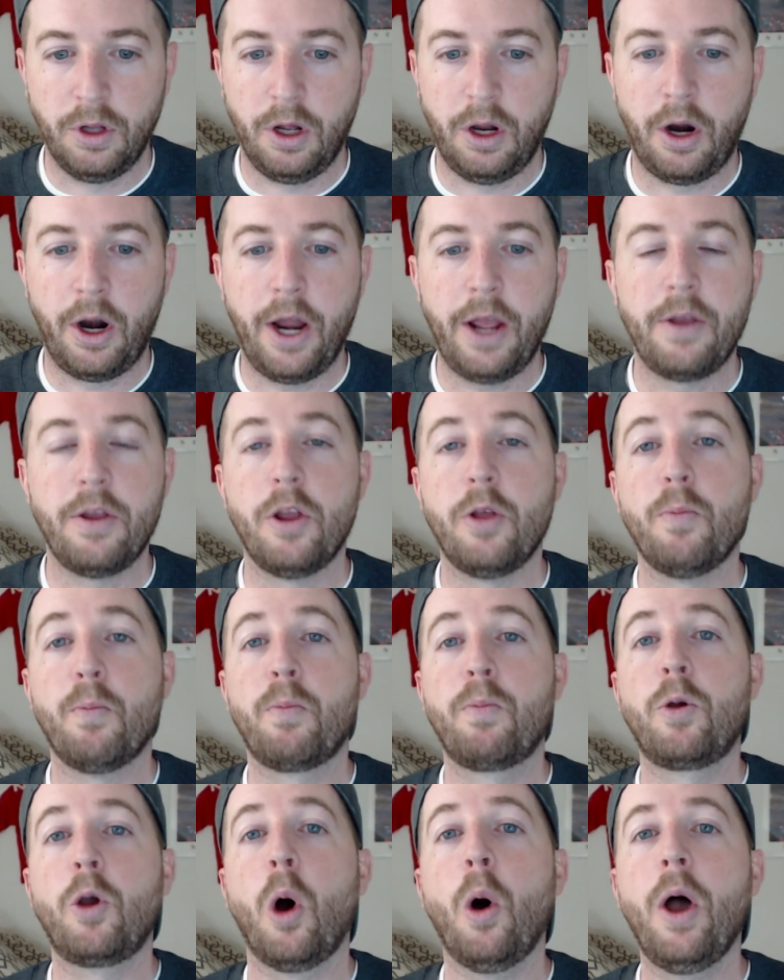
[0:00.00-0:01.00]
All right,
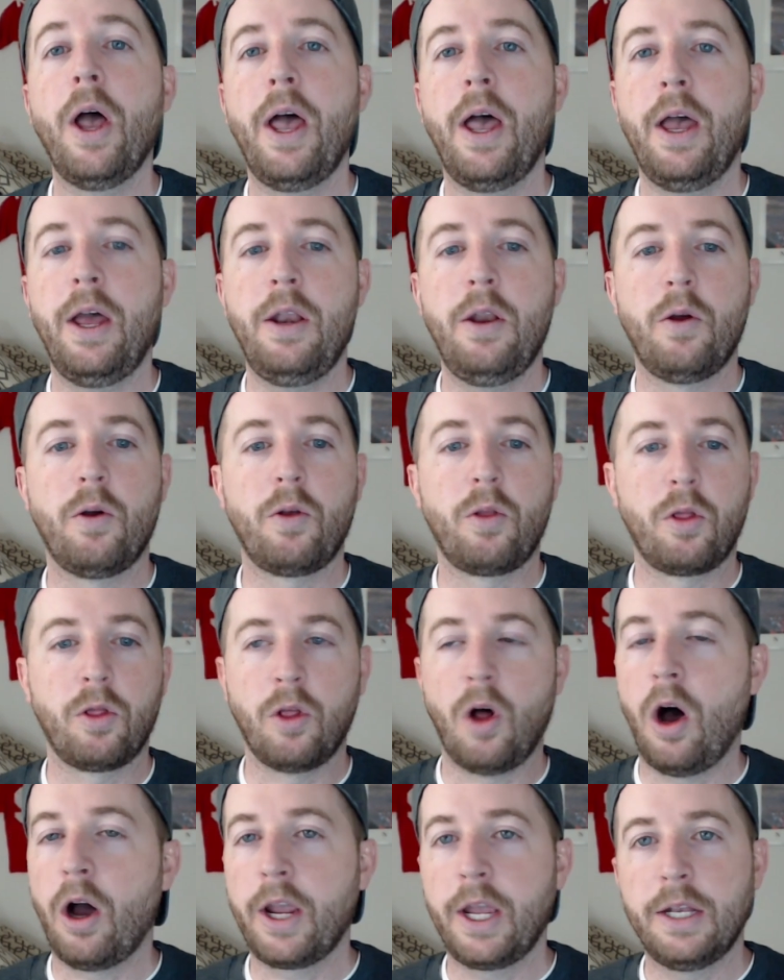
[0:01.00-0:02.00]
go ahead,
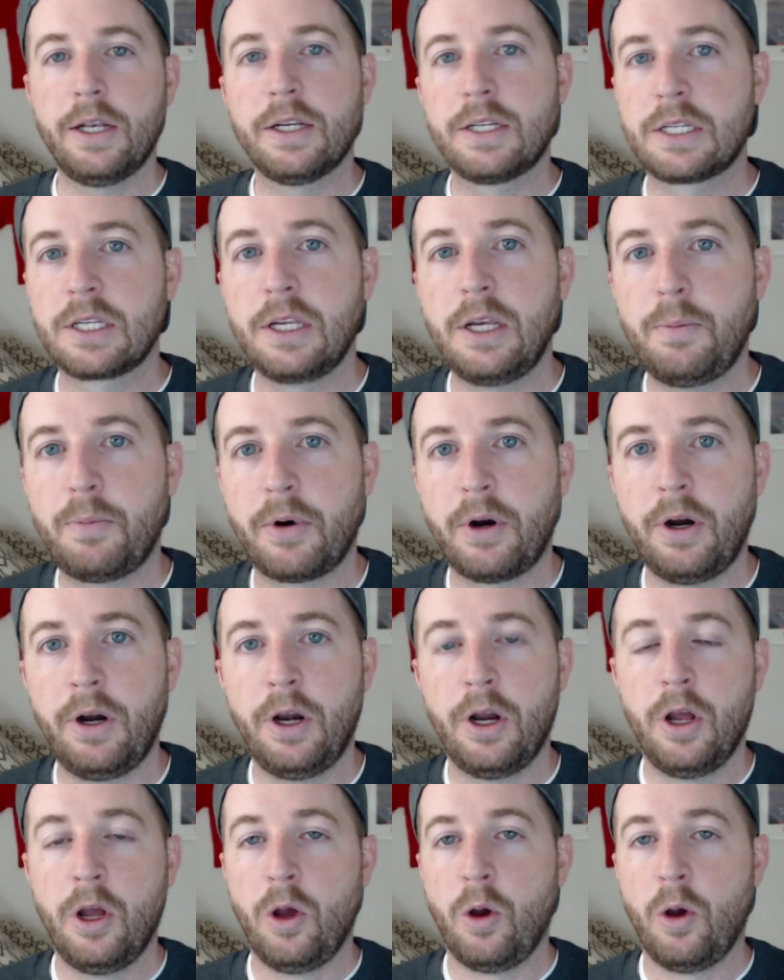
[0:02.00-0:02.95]
log into Sleeper.